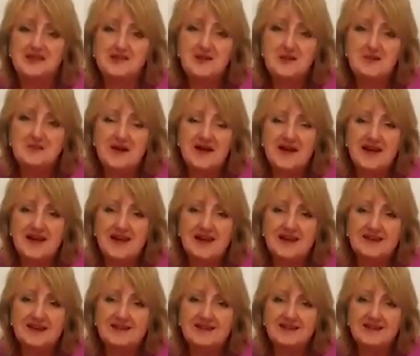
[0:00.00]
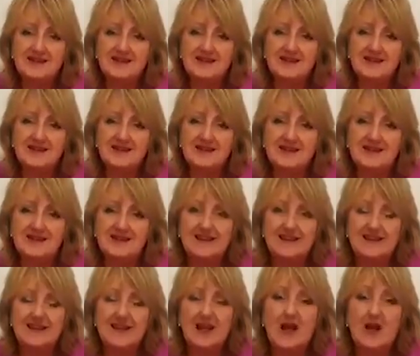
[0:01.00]
So Mr. Bear
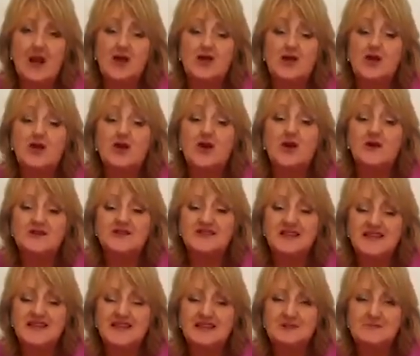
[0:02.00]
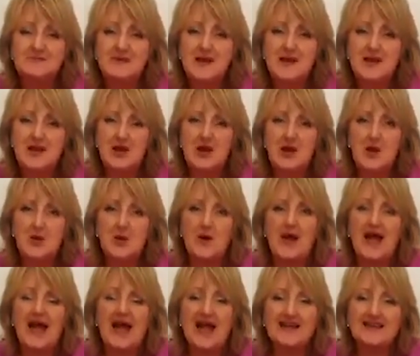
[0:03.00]
got his
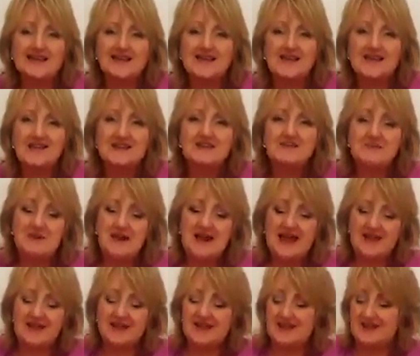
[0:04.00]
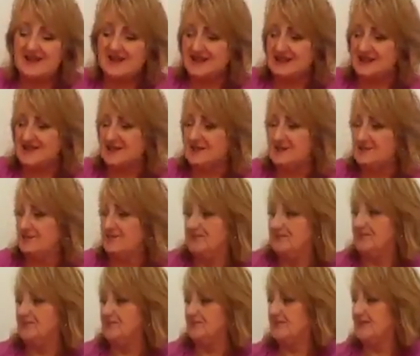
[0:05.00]
pillow and his
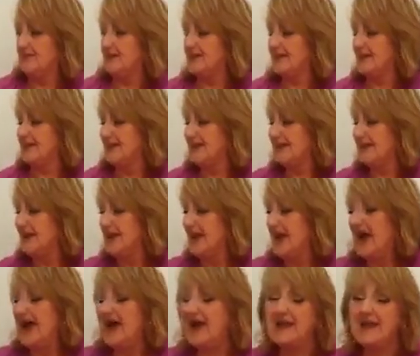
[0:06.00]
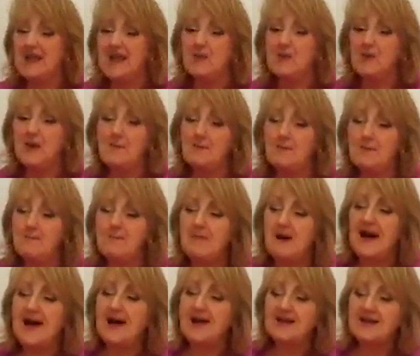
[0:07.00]
blanket, and
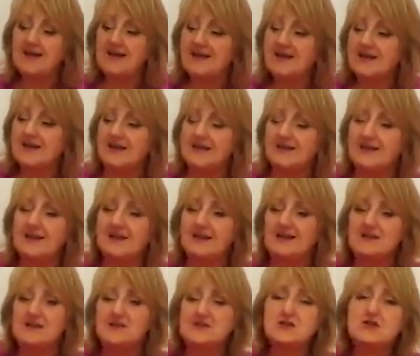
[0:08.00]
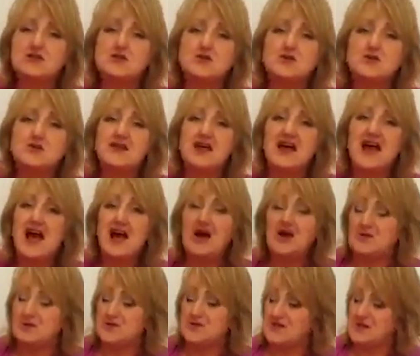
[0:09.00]
he went back
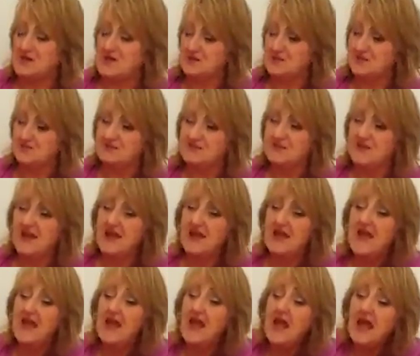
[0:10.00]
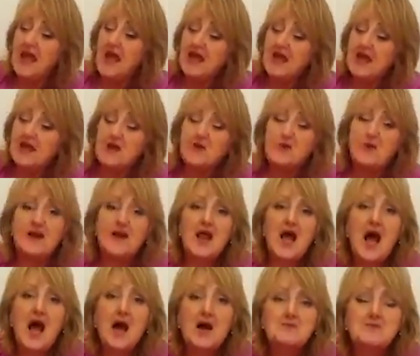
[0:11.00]
to the house.
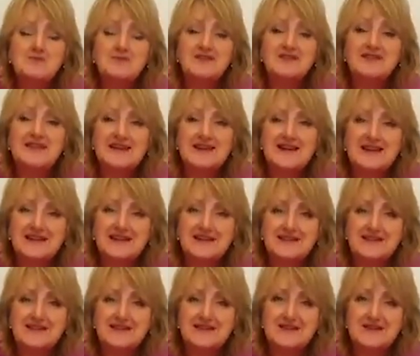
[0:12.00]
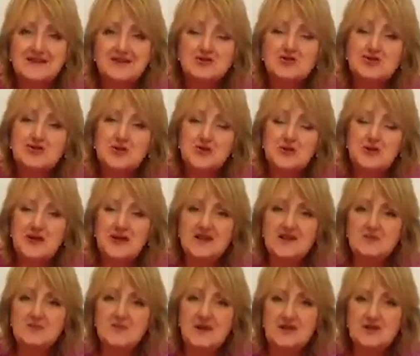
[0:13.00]
He went upstairs
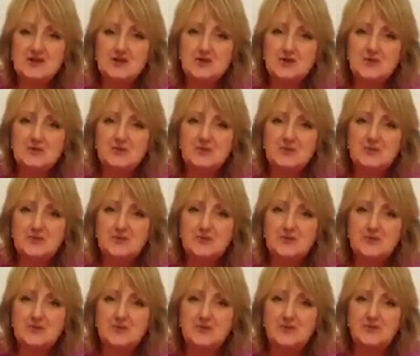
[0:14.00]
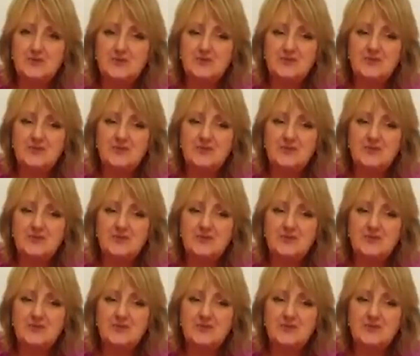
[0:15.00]
to his bedroom,